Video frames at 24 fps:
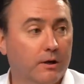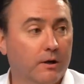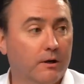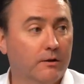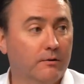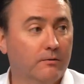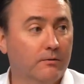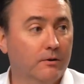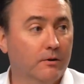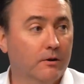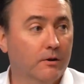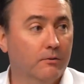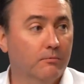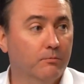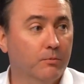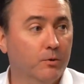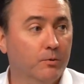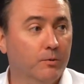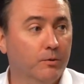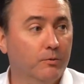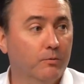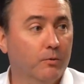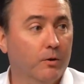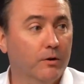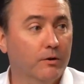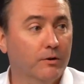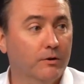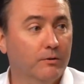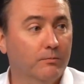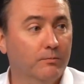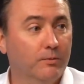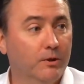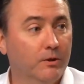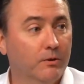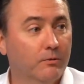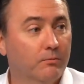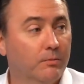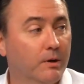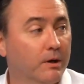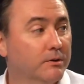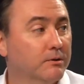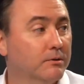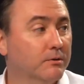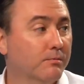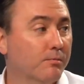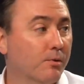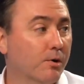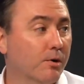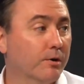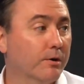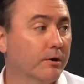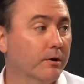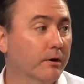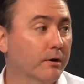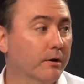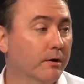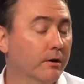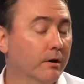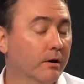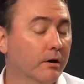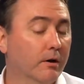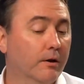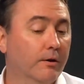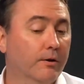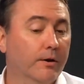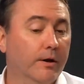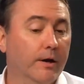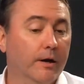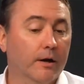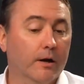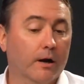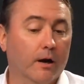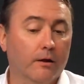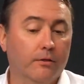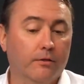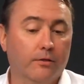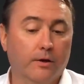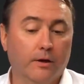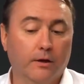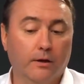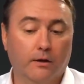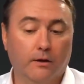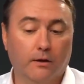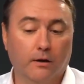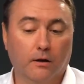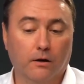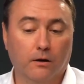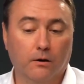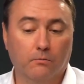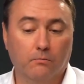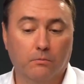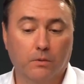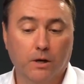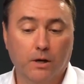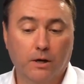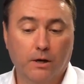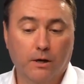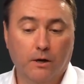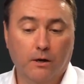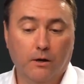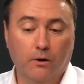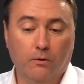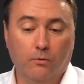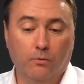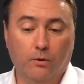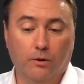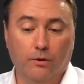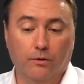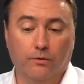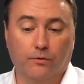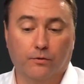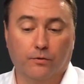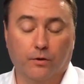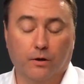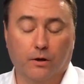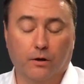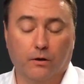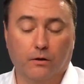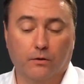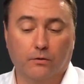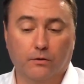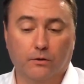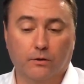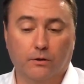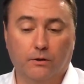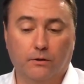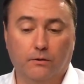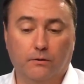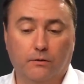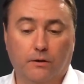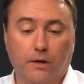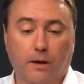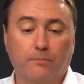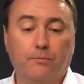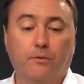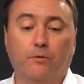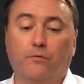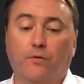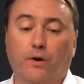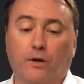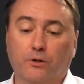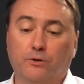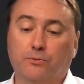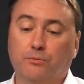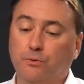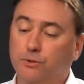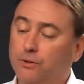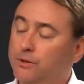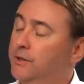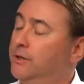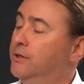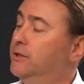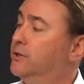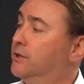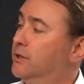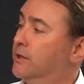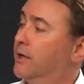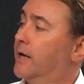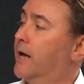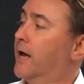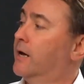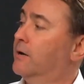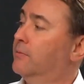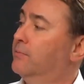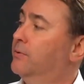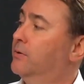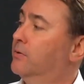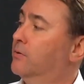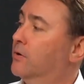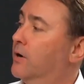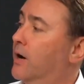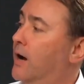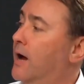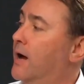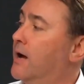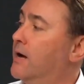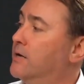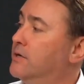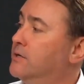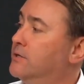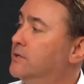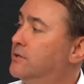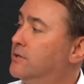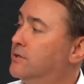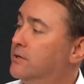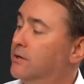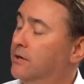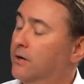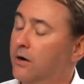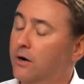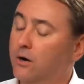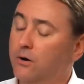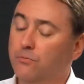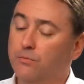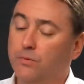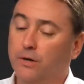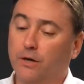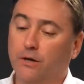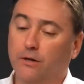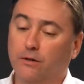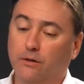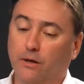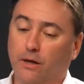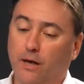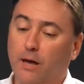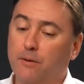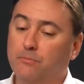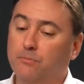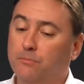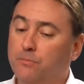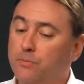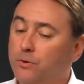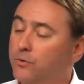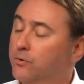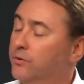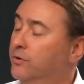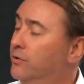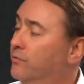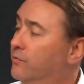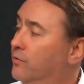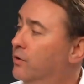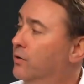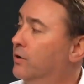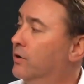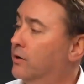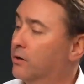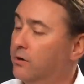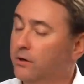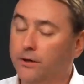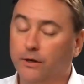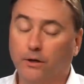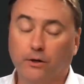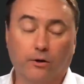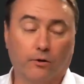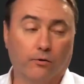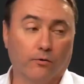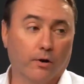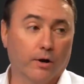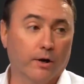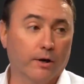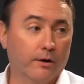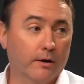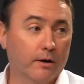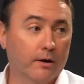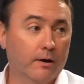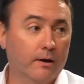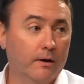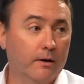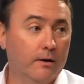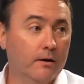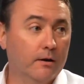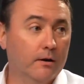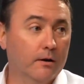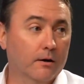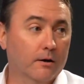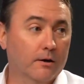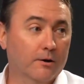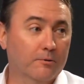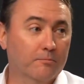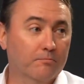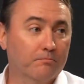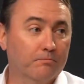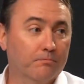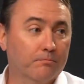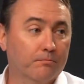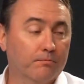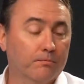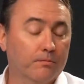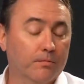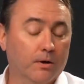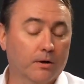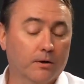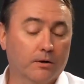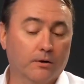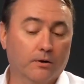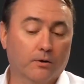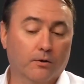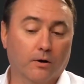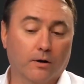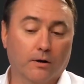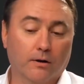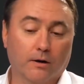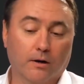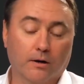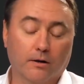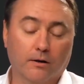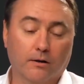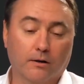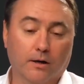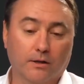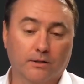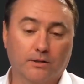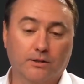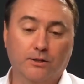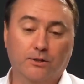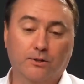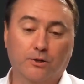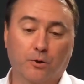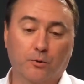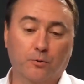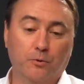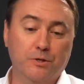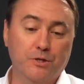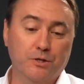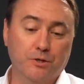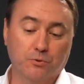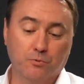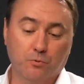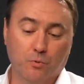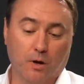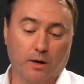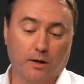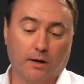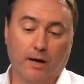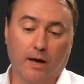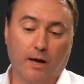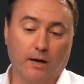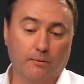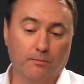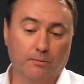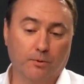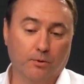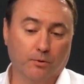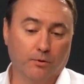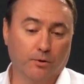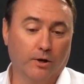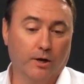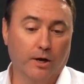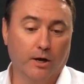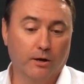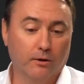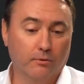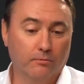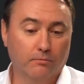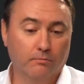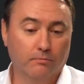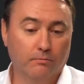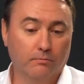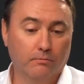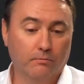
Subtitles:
that, but we wanted to be the best to market. And I think with the depth of expertise that Caterpillar has and the capability to vertically integrate, I see no reason why Caterpillar can't